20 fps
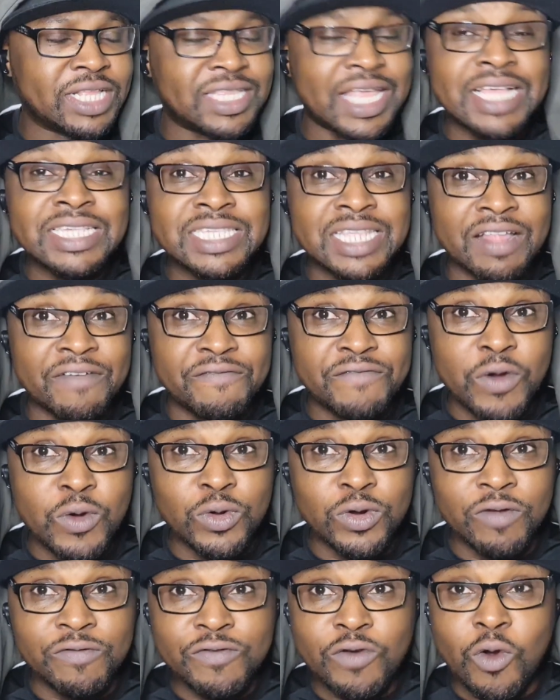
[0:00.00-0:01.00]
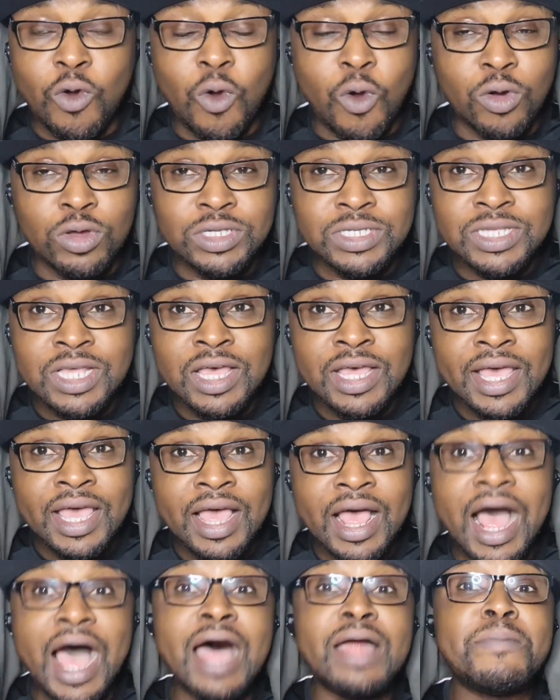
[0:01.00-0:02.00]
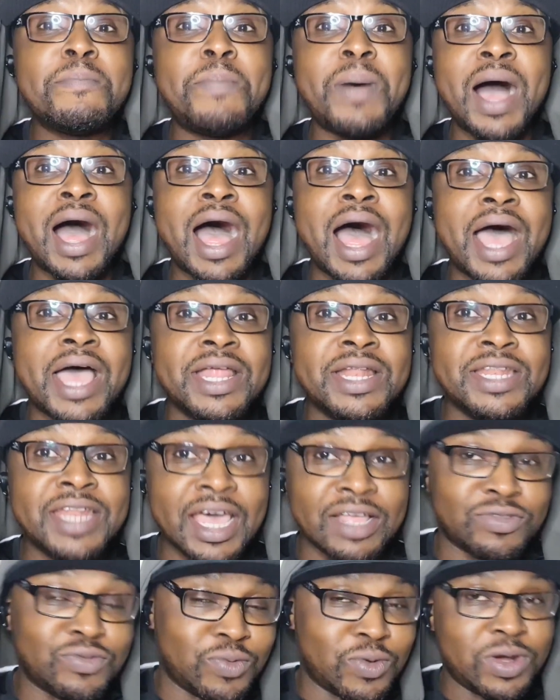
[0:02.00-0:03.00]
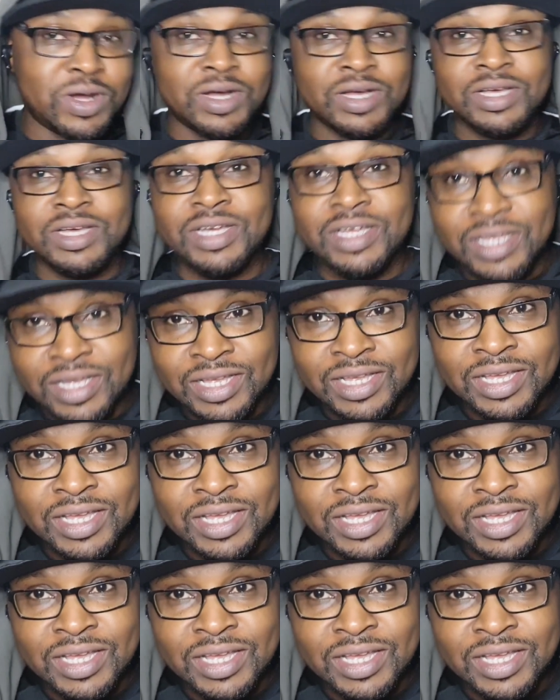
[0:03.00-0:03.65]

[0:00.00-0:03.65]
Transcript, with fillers: the Tesla phone, of course, and Pi network?